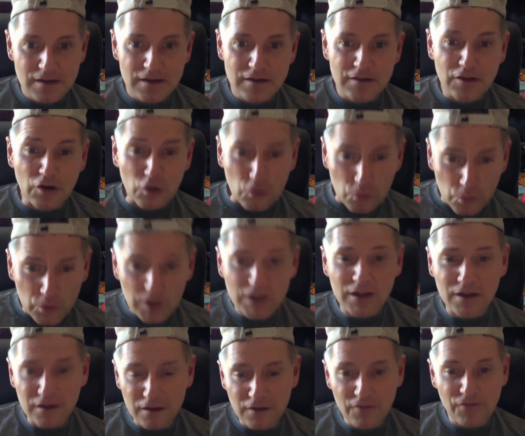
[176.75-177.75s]
the
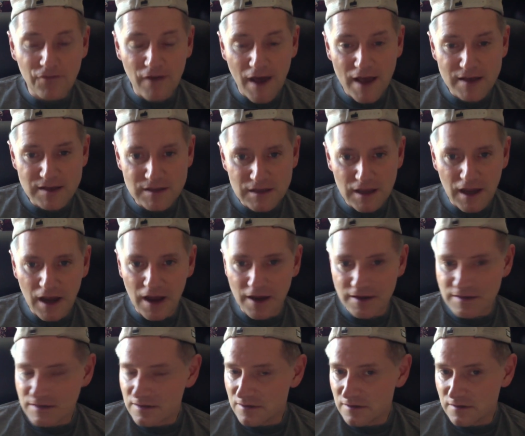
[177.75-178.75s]
really fast
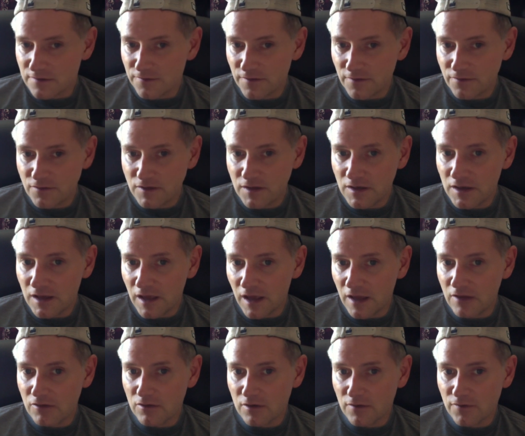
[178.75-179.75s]
guys. There's
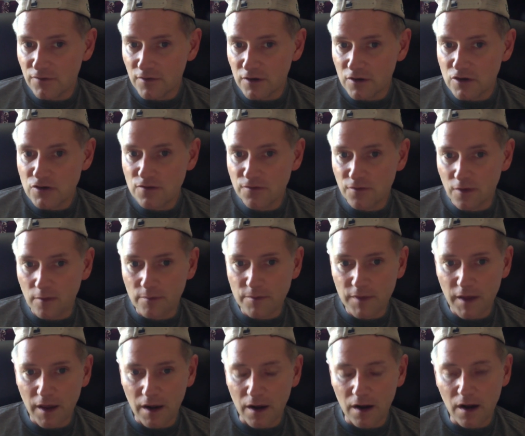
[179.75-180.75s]
15K to the finish from
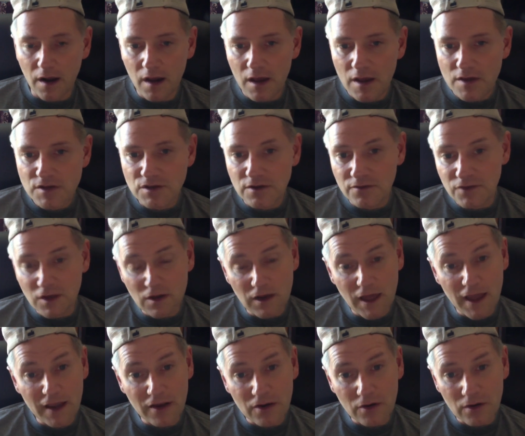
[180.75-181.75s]
there. So if
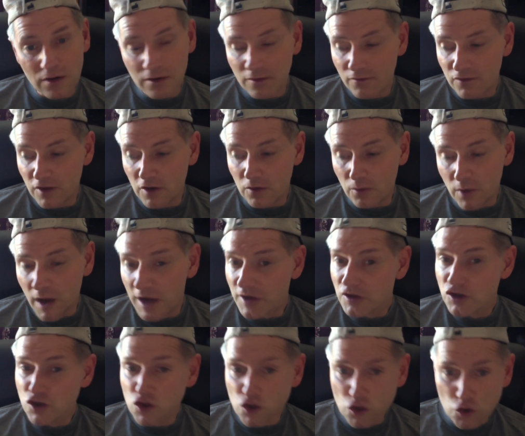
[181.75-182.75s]
they
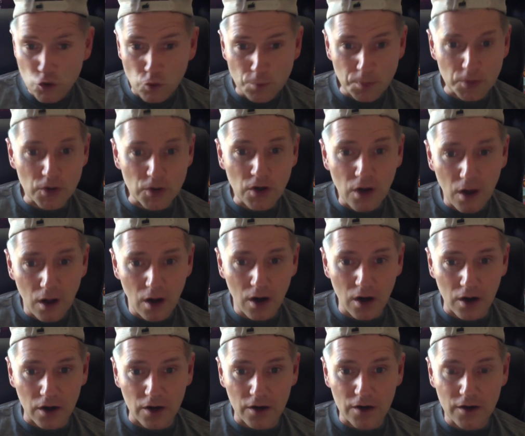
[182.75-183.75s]
ride super
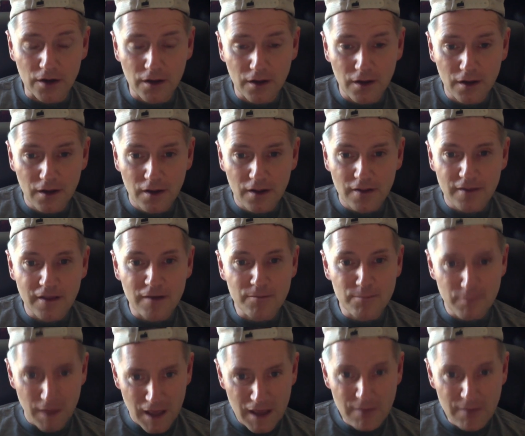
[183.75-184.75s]
hard, they
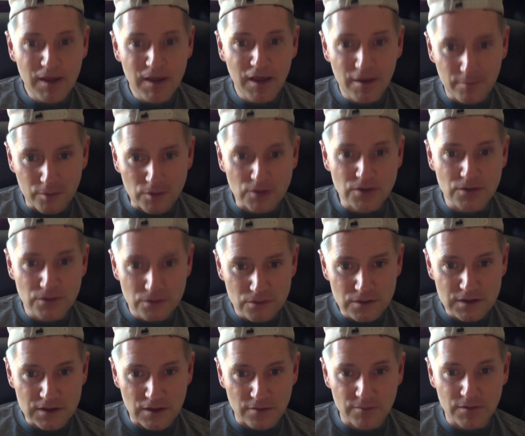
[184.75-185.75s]
may able to do
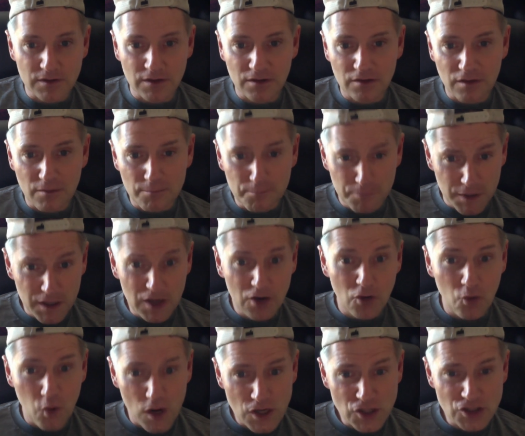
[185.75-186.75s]
something. The big
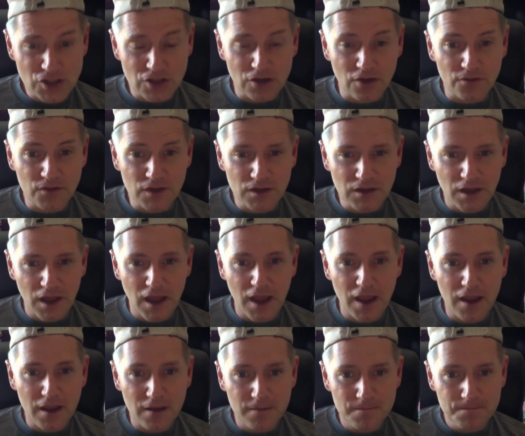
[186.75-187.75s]
question of the
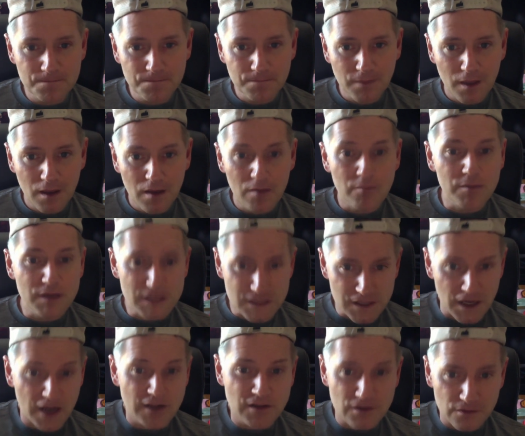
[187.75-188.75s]
day,
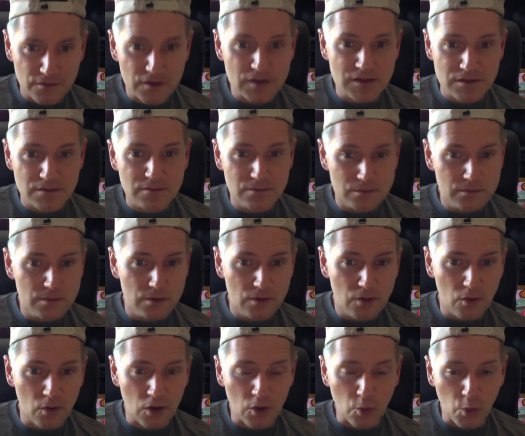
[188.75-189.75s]
besides obvious
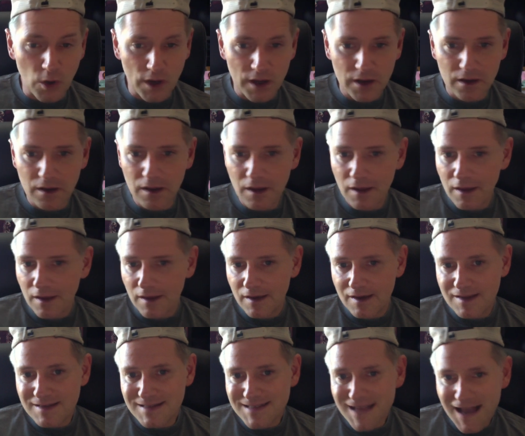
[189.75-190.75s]
who will win,
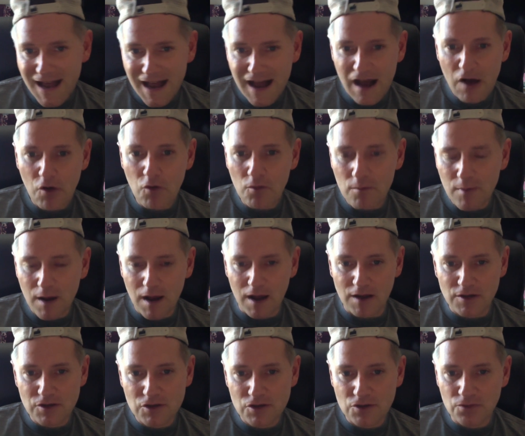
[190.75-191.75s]
is how
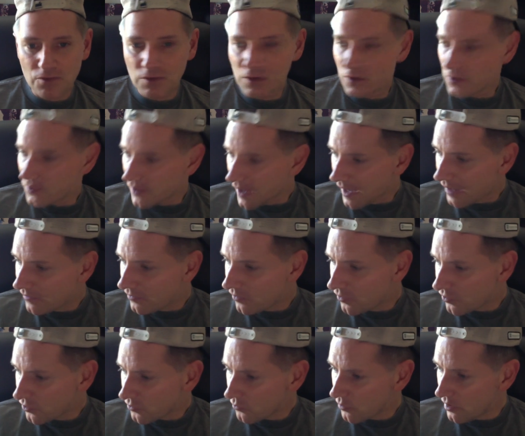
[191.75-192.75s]
much will that
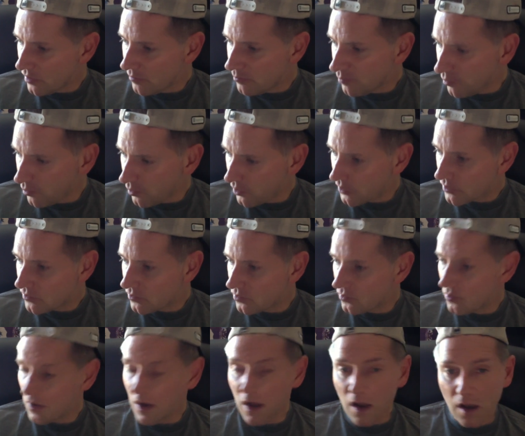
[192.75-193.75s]

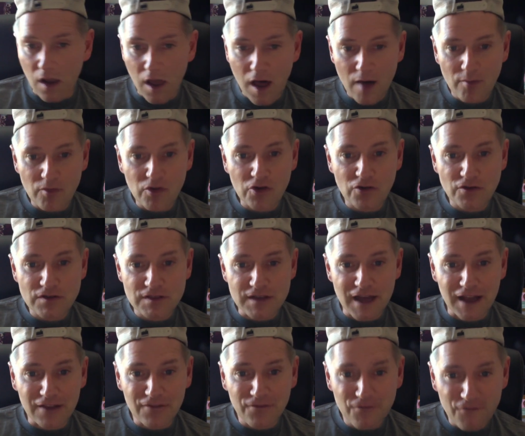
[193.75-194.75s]
3.2 kilometers
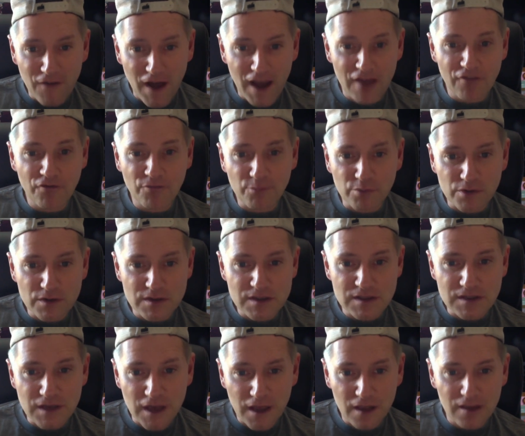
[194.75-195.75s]
at
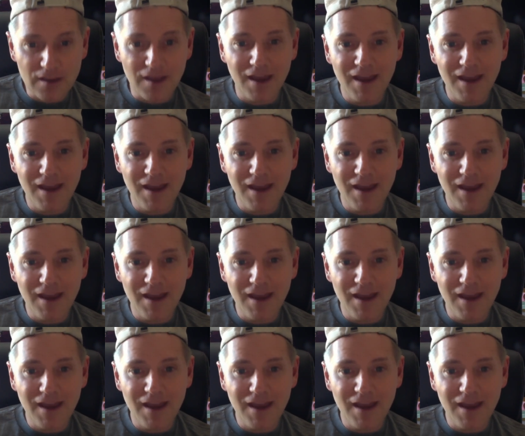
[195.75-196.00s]
5%